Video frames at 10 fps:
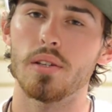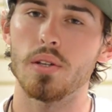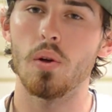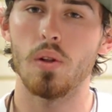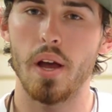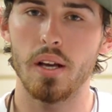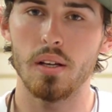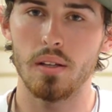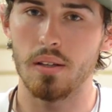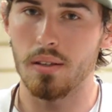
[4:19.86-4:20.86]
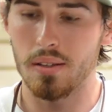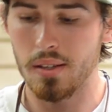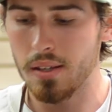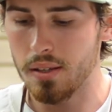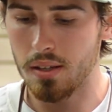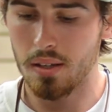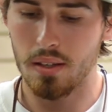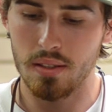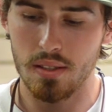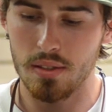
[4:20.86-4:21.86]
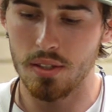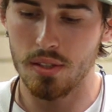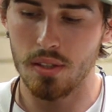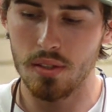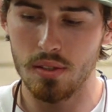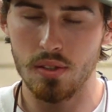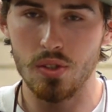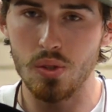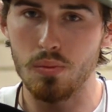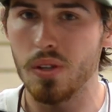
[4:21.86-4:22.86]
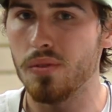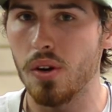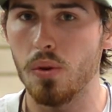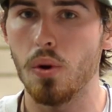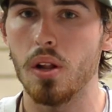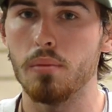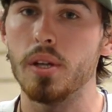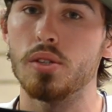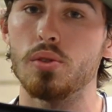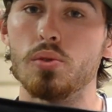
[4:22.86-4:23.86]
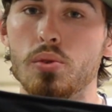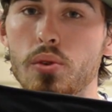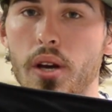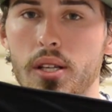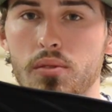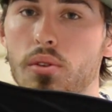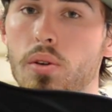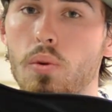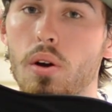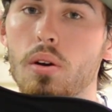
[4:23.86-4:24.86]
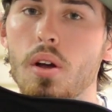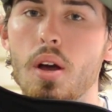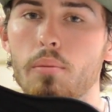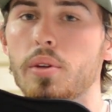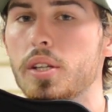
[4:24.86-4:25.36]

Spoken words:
of don't like it. It just doesn't suit me very well. It may suit you guys very well. But